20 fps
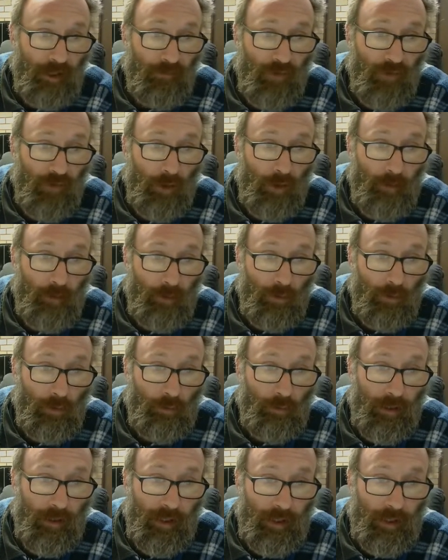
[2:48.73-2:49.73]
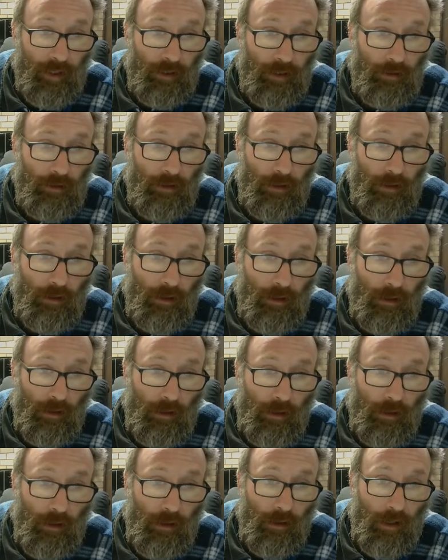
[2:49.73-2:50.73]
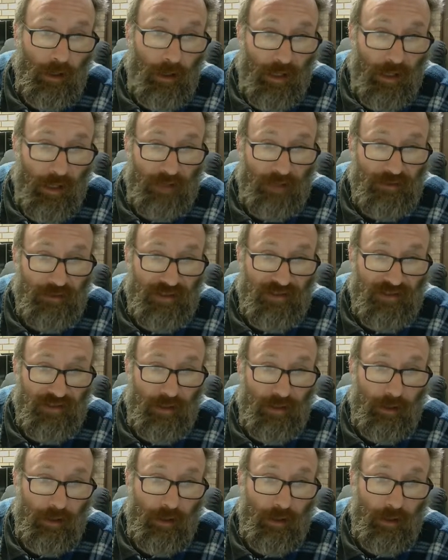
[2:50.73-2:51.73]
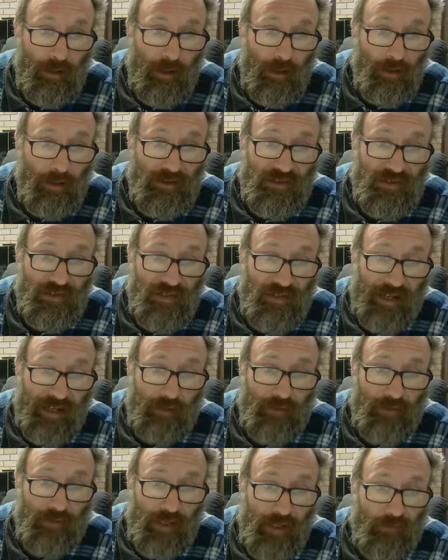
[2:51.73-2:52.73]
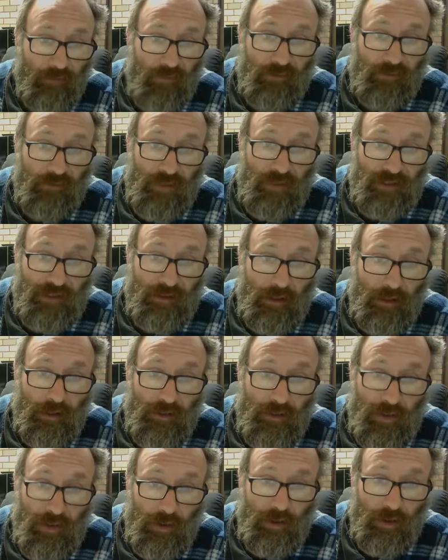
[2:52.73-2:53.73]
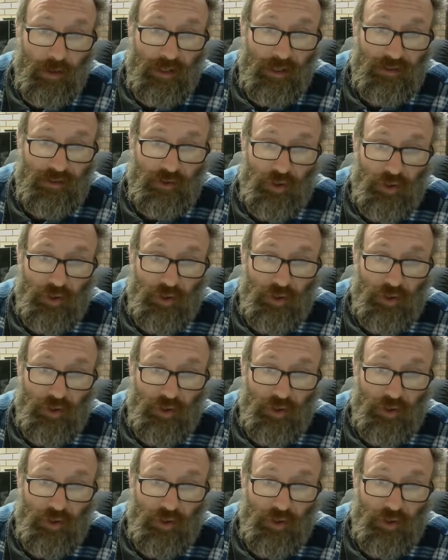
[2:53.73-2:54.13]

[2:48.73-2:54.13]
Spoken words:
confirmed there will be an astounding 50 attorneys